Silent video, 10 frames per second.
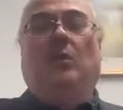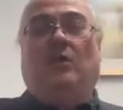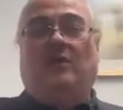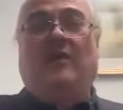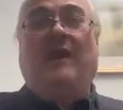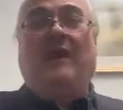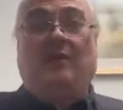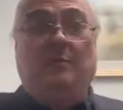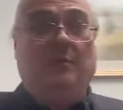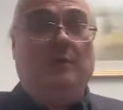work of
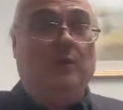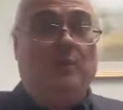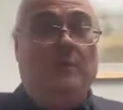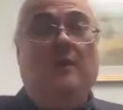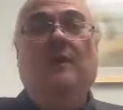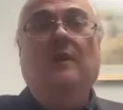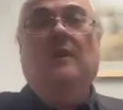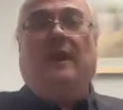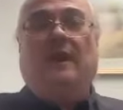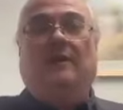Harold Bloom.
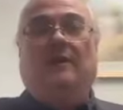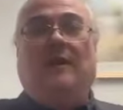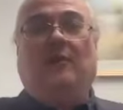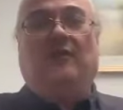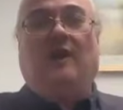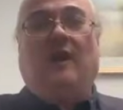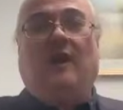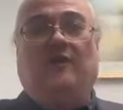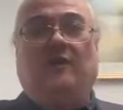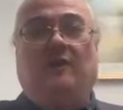And there was an
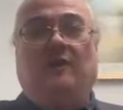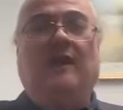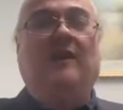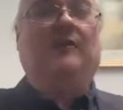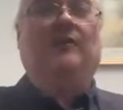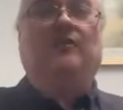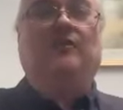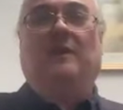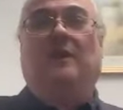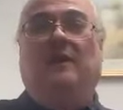article of Kevin's
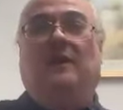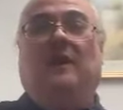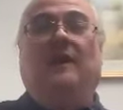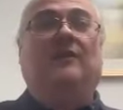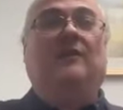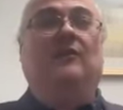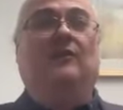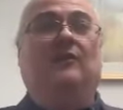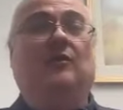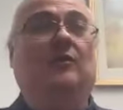from the early 90s
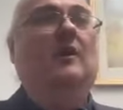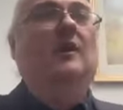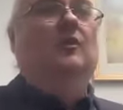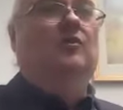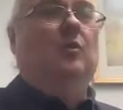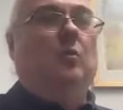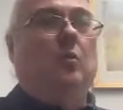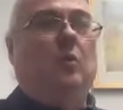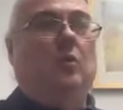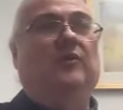called
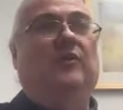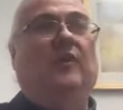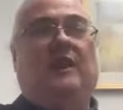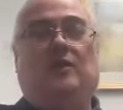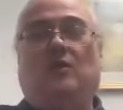Towards a